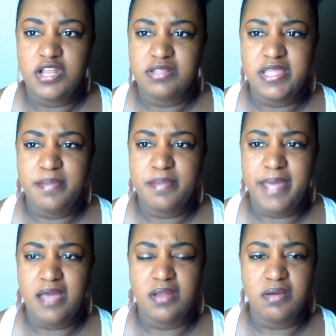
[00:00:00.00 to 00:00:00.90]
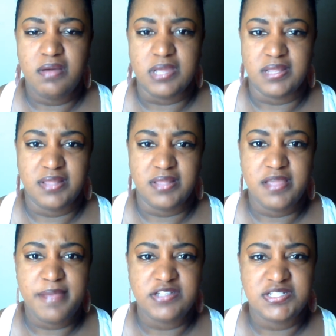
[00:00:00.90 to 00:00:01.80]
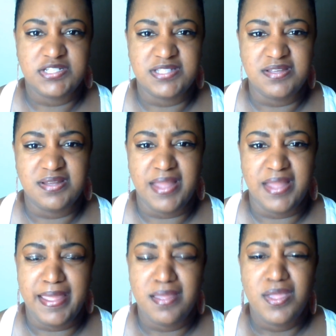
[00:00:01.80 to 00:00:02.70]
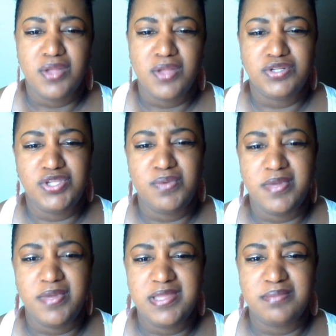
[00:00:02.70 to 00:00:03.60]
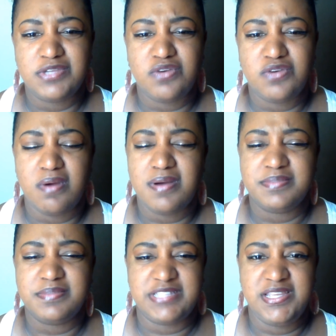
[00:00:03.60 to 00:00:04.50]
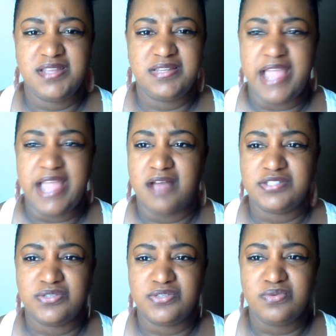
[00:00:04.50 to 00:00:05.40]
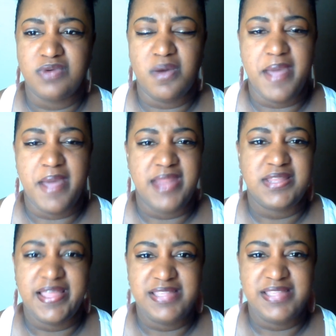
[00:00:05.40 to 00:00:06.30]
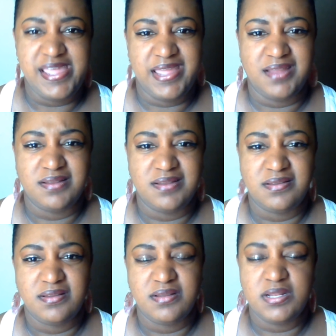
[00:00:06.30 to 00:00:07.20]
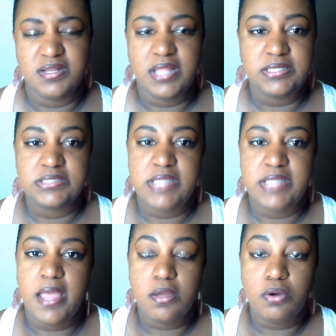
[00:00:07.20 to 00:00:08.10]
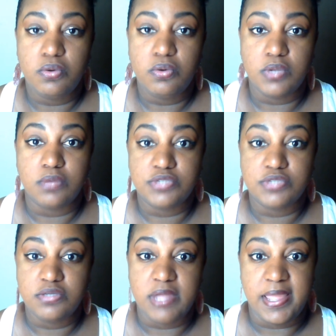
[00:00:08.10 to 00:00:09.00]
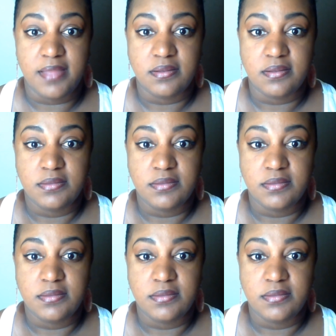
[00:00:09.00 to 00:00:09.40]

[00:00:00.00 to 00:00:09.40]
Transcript: Think about Logan. Think about your son. Like, do you want him to grow up seeing y'all two go at it like that? Like, that's not cool. Don't do that.